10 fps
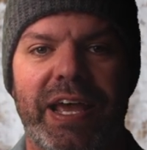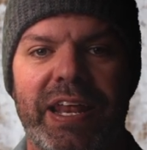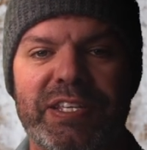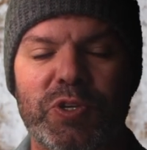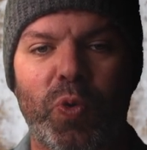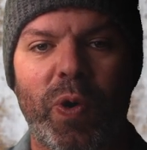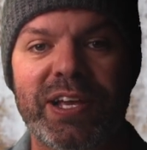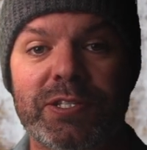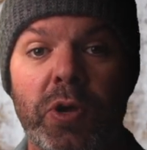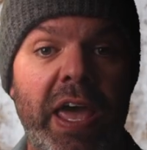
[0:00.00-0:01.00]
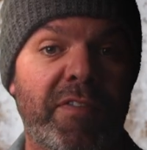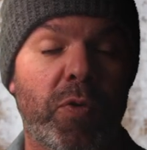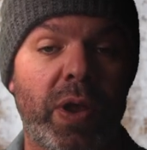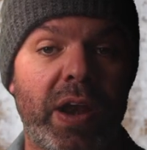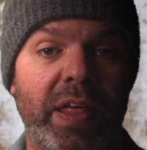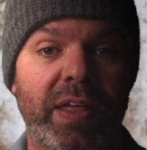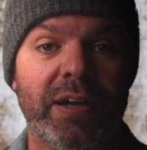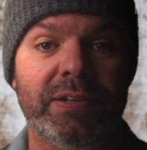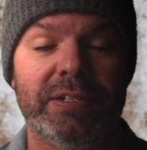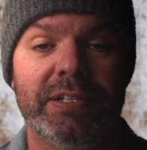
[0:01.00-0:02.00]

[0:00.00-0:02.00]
and as always, look out for one another,